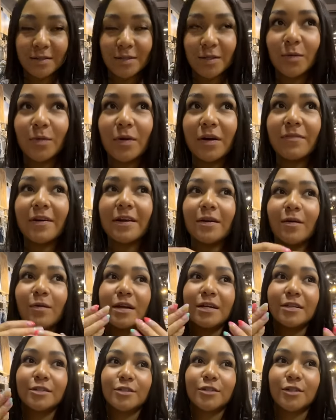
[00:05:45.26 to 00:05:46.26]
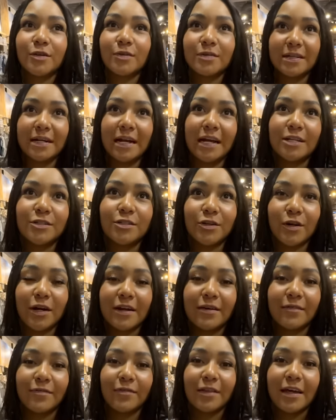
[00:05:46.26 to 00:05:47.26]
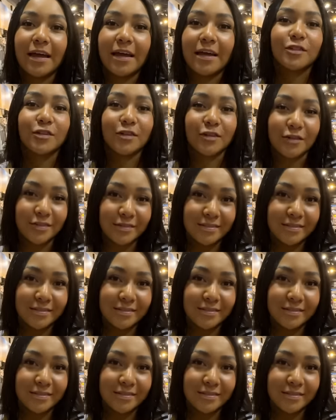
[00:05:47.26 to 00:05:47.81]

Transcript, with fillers: So what if I don't get shoes and I trade it for like shirt?